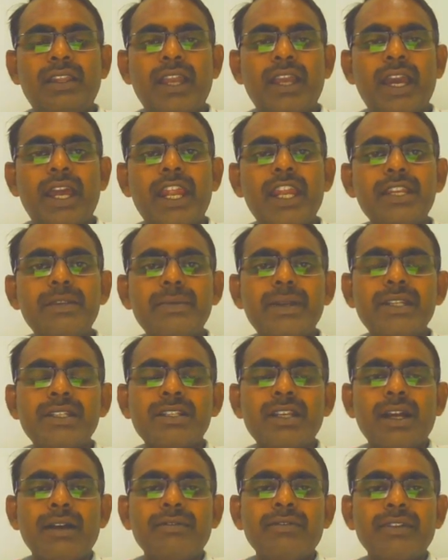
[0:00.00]
The
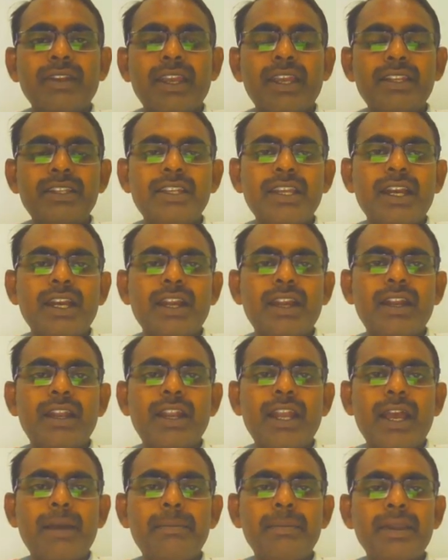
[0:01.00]
arrangements of eddy
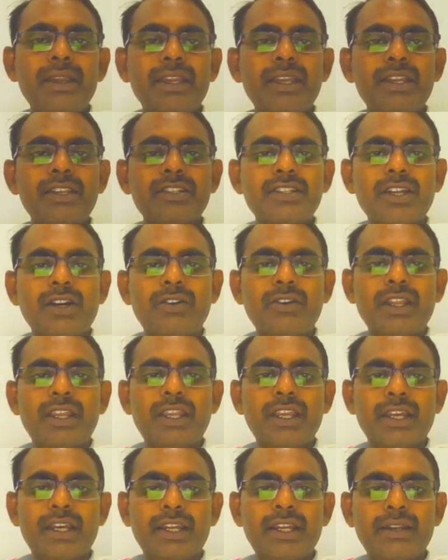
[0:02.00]
current damping is shown
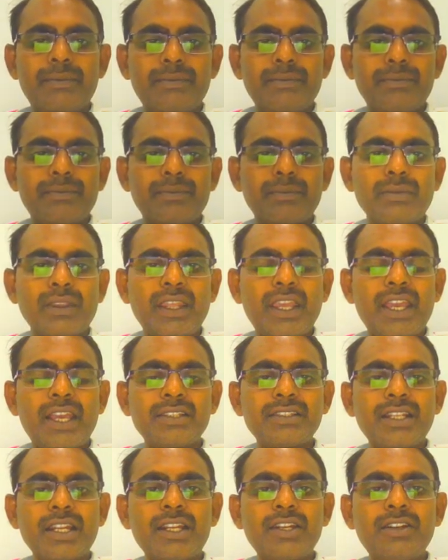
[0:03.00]
here.
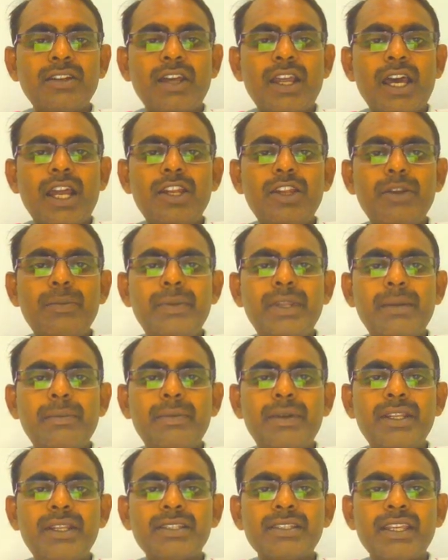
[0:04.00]
A circular
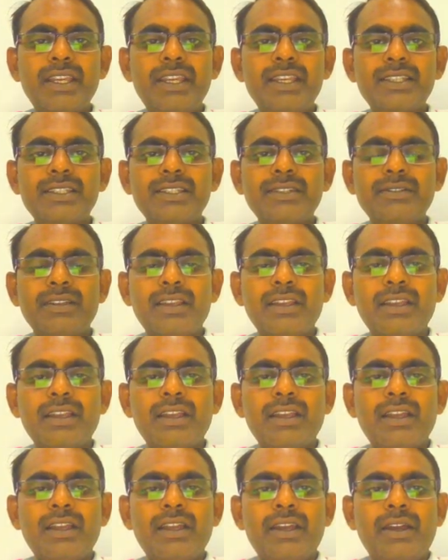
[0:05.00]
aluminum disc is
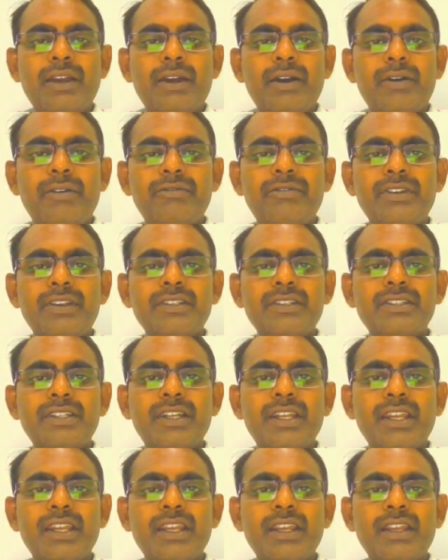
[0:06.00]

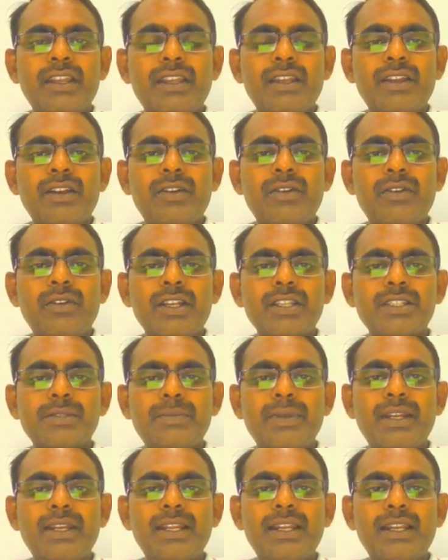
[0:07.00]
fixed to the
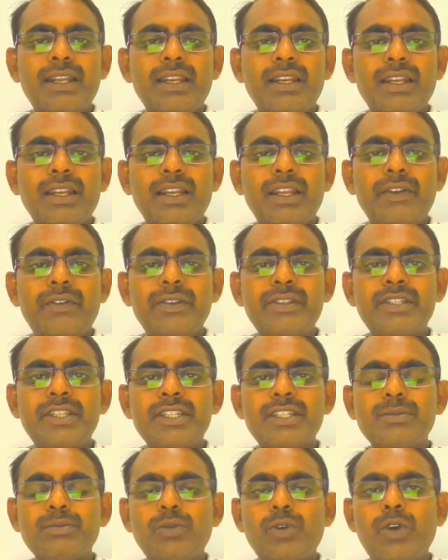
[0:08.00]
spindle,
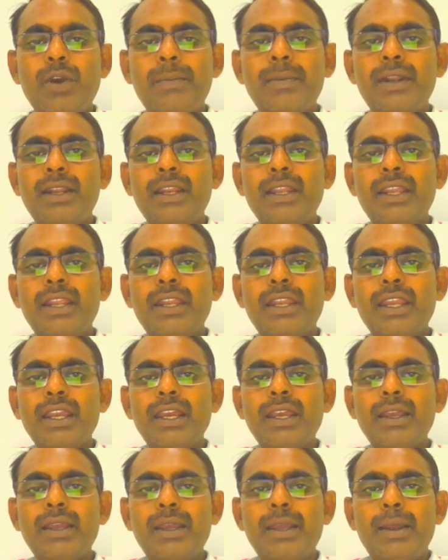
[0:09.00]
which is movable in
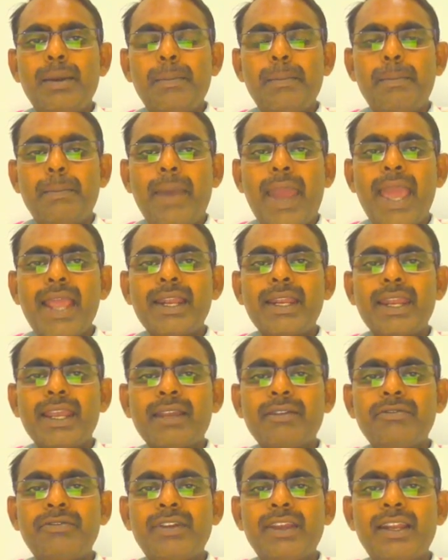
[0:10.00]
a
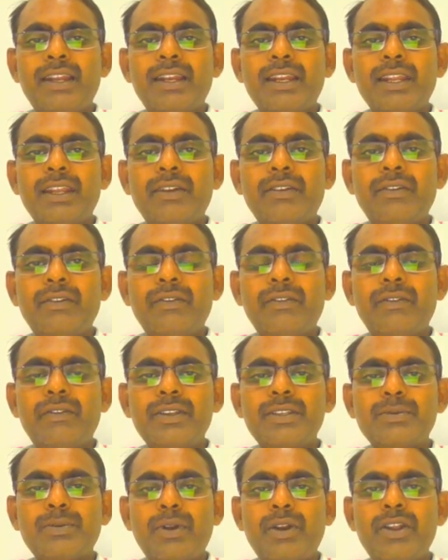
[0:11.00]
magnetic field
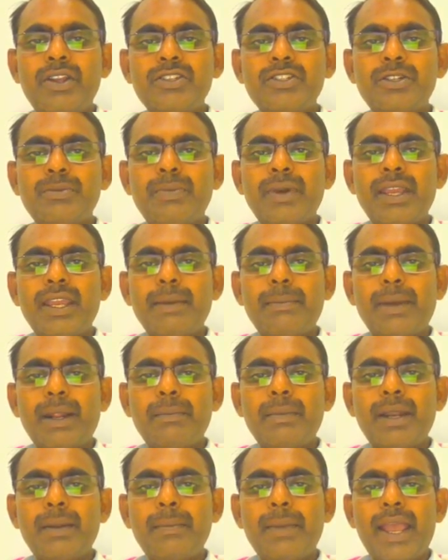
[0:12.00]
which produced by a
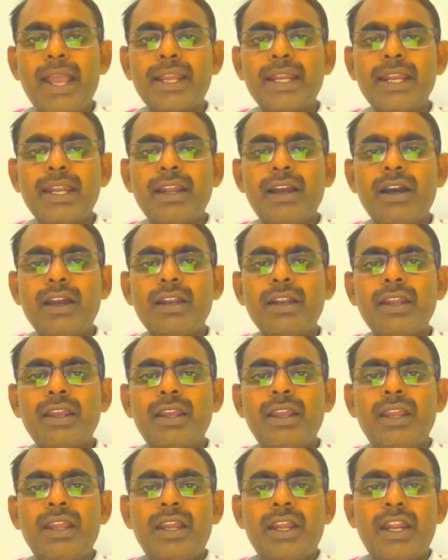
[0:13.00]
permanent magnet or
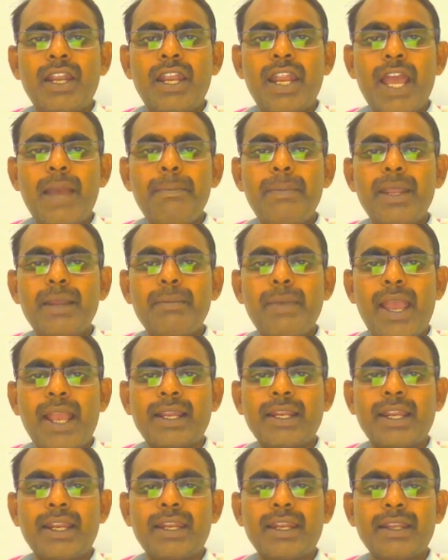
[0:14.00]
damping
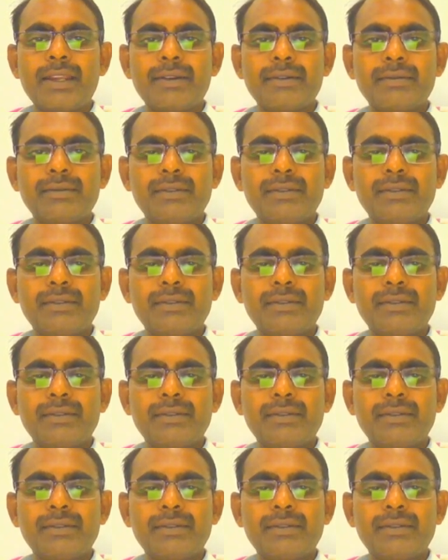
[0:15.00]
magnet,